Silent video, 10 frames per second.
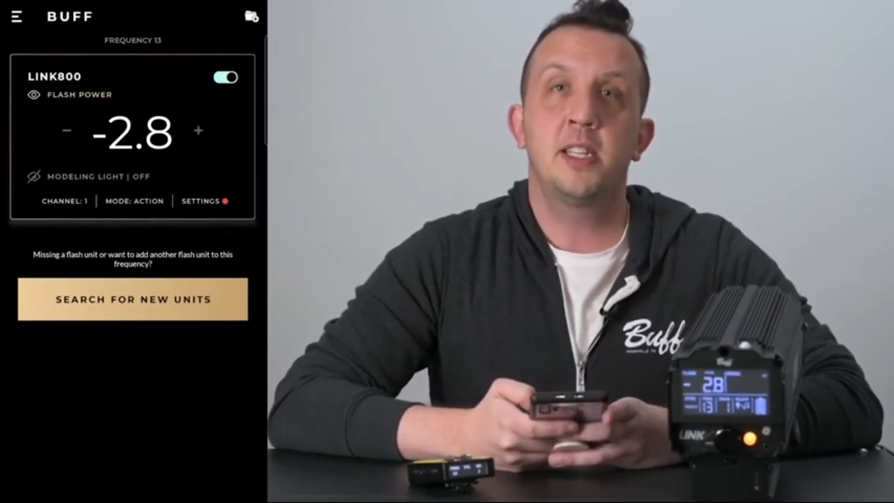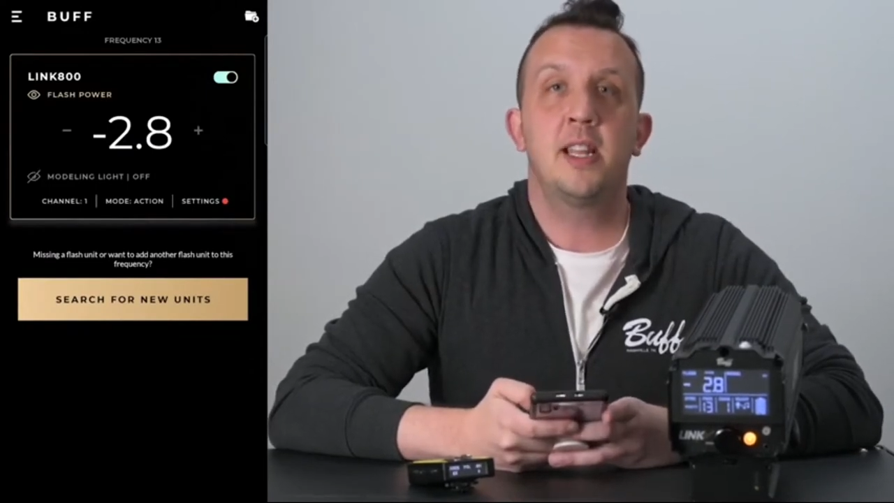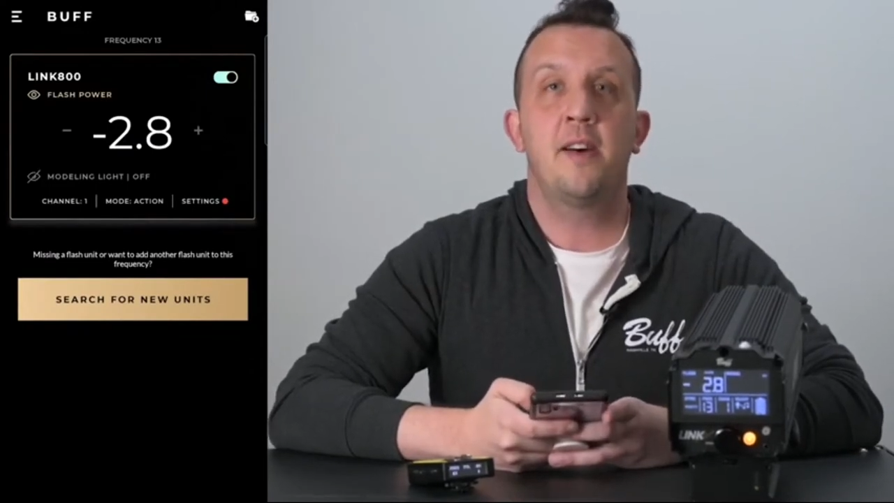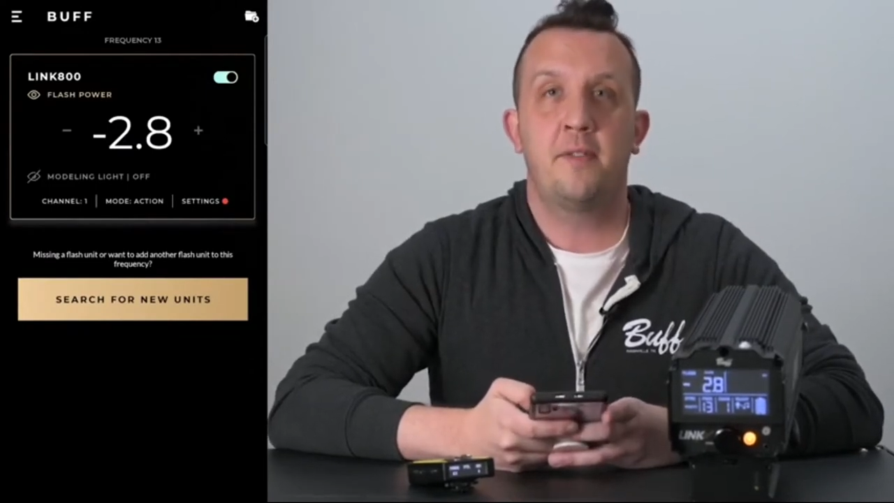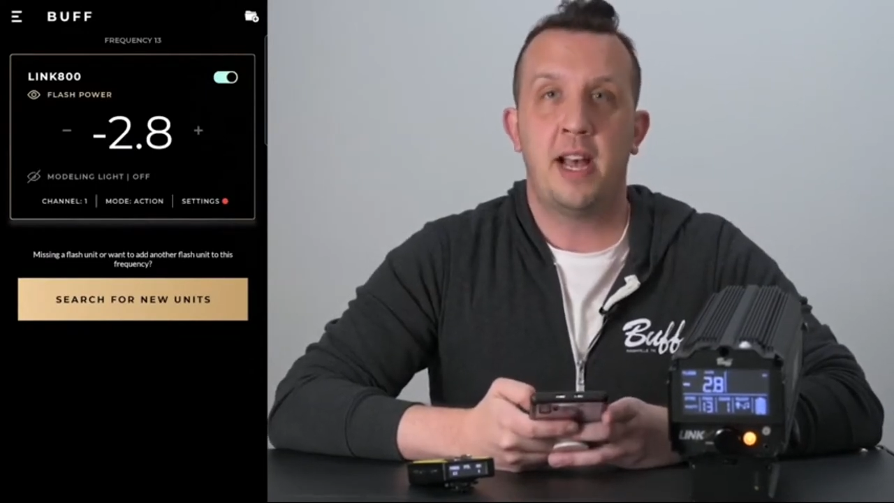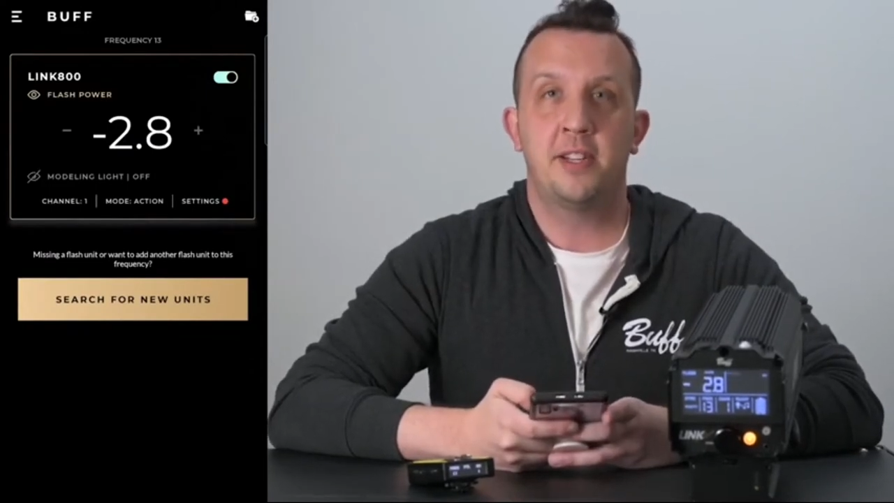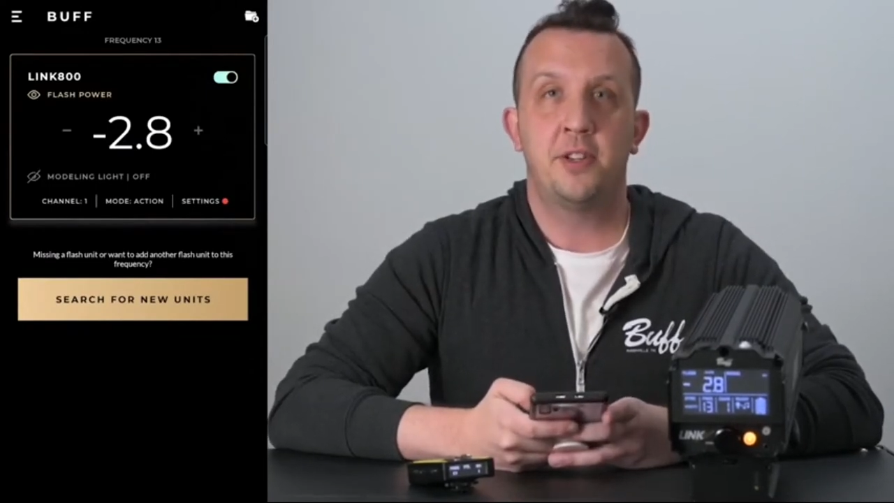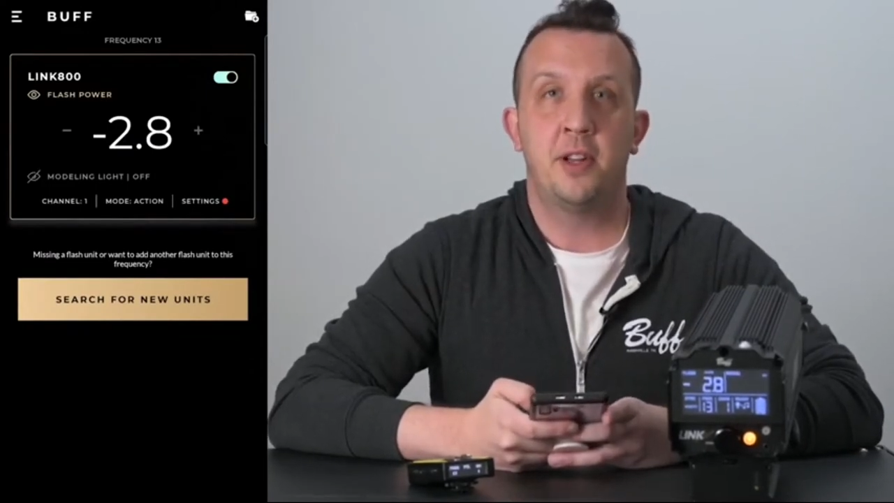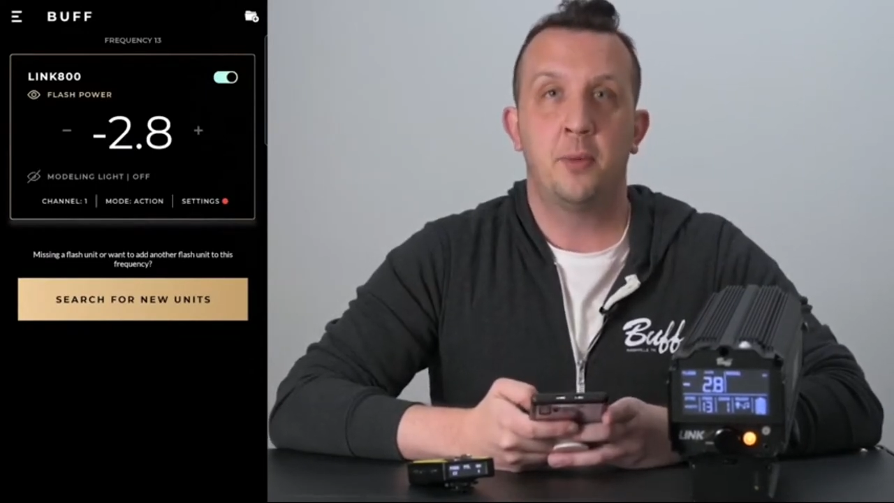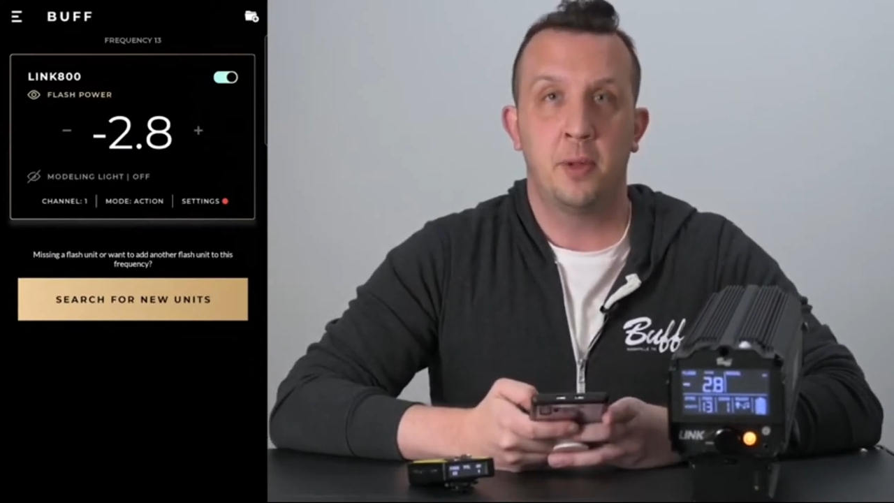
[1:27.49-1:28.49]
to that flash
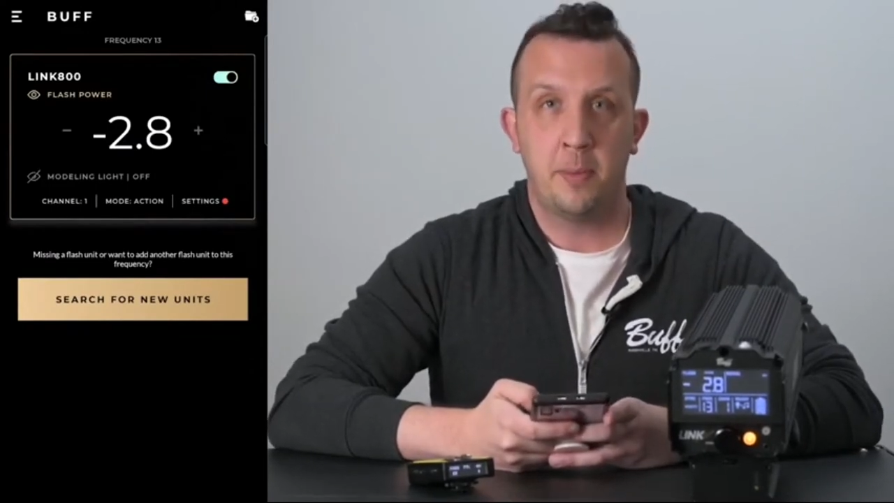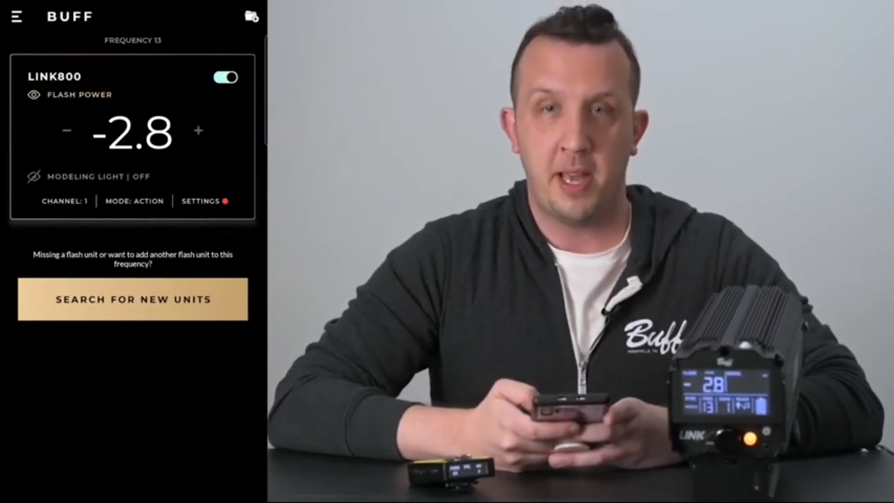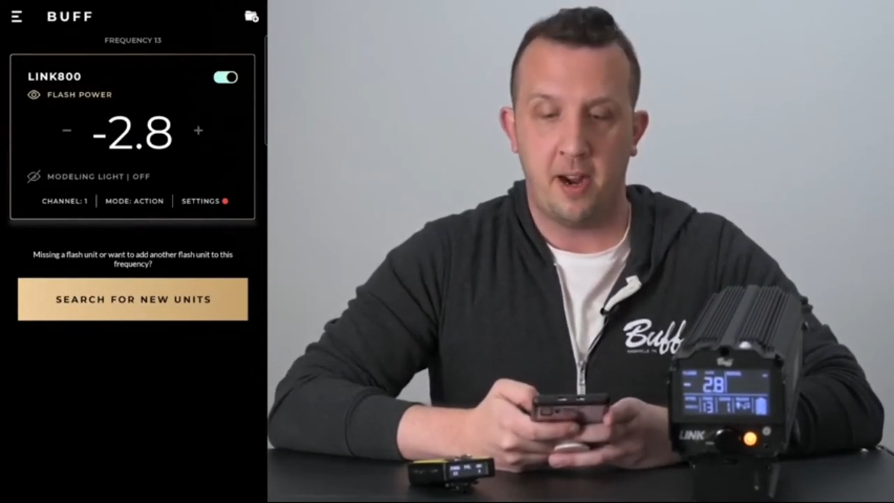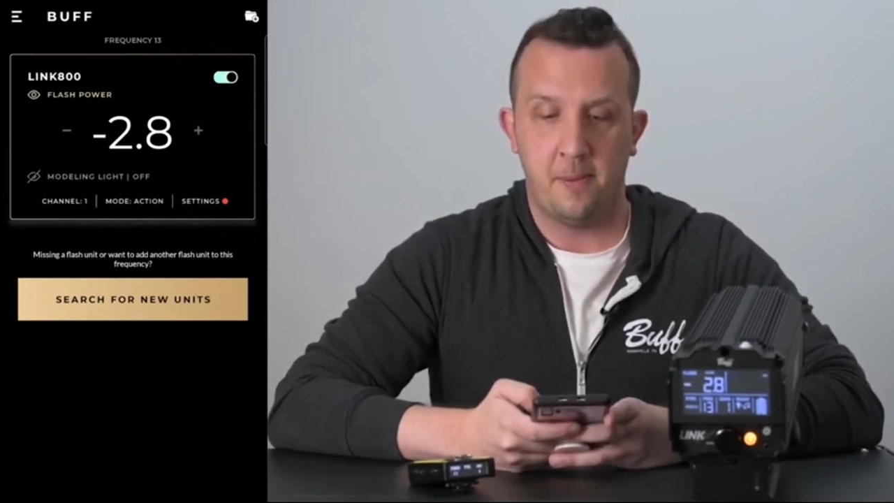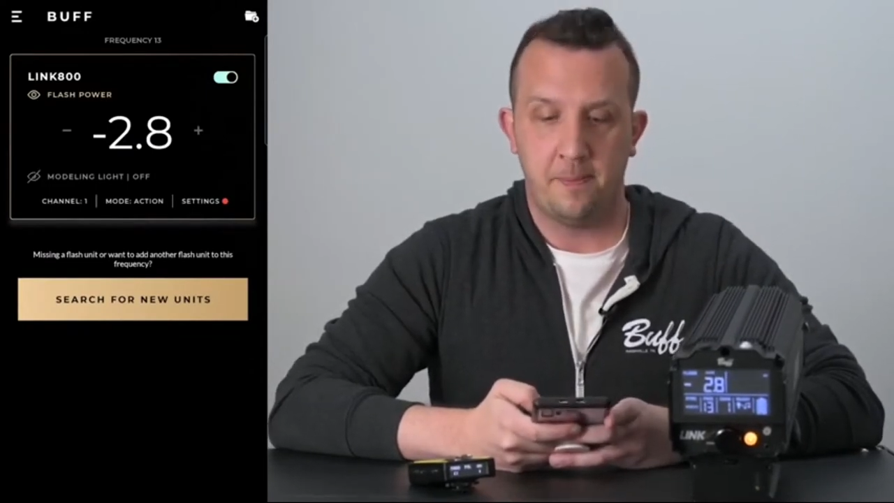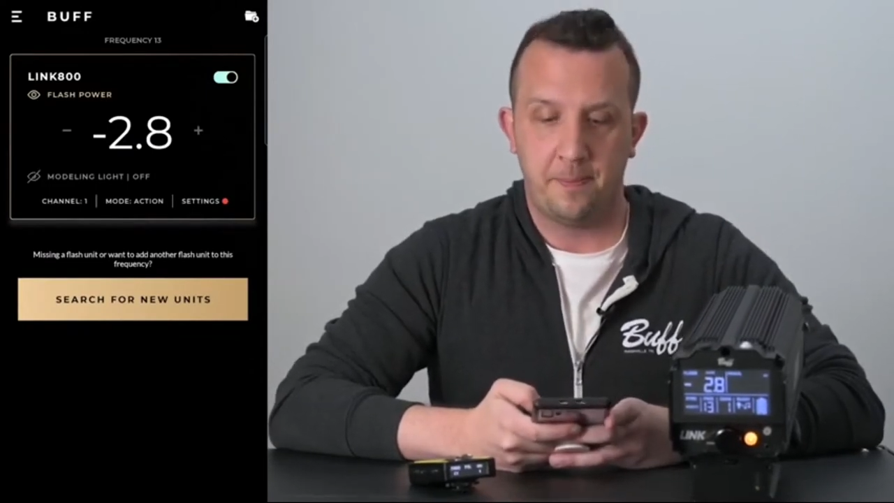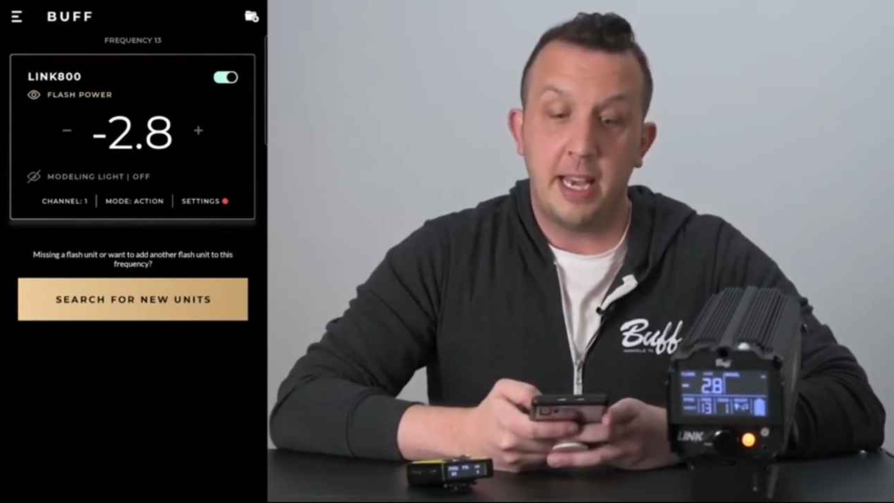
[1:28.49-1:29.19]
unit will appear.